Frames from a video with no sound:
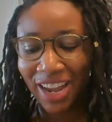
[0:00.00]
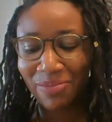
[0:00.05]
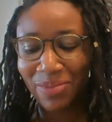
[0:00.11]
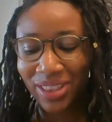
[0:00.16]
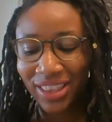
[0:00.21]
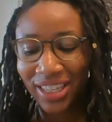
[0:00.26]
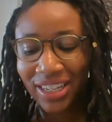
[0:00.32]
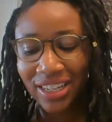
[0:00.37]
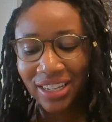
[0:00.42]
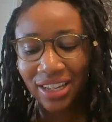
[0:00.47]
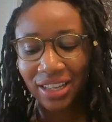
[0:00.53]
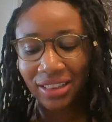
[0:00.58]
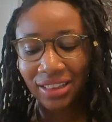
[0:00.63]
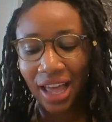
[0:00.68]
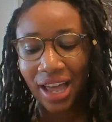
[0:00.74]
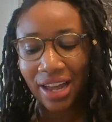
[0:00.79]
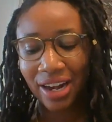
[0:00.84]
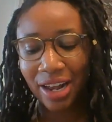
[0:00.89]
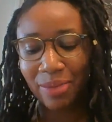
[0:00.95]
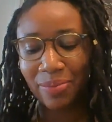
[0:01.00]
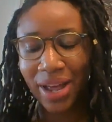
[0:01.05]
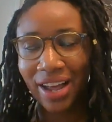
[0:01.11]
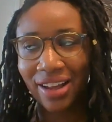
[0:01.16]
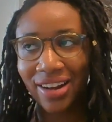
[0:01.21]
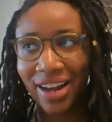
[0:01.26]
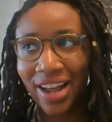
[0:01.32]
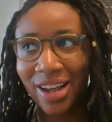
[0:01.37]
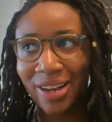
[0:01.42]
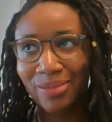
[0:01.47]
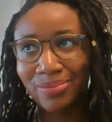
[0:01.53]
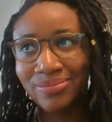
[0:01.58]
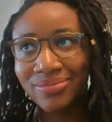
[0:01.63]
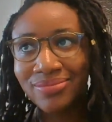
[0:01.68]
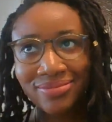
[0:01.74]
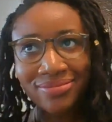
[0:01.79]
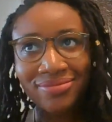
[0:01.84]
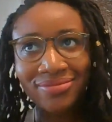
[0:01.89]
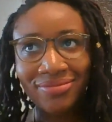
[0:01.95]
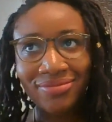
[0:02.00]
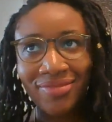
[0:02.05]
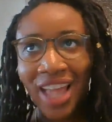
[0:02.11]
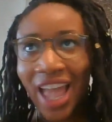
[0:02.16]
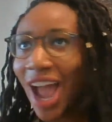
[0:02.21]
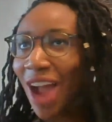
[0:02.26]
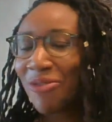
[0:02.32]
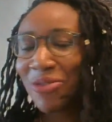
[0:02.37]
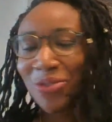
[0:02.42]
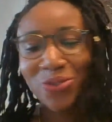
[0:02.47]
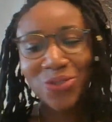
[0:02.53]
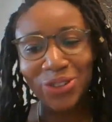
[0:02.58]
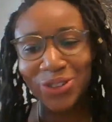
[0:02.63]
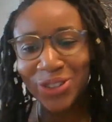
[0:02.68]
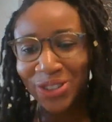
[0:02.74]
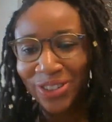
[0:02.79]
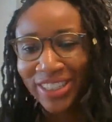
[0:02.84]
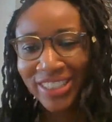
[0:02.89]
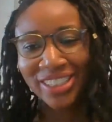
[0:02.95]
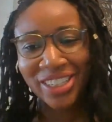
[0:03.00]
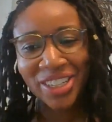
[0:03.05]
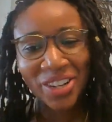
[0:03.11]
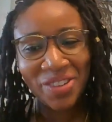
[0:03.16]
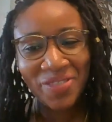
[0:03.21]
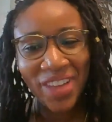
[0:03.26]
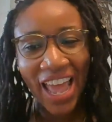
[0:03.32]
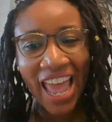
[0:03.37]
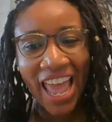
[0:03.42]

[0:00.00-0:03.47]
I've been thinking a lot about Afrofuturism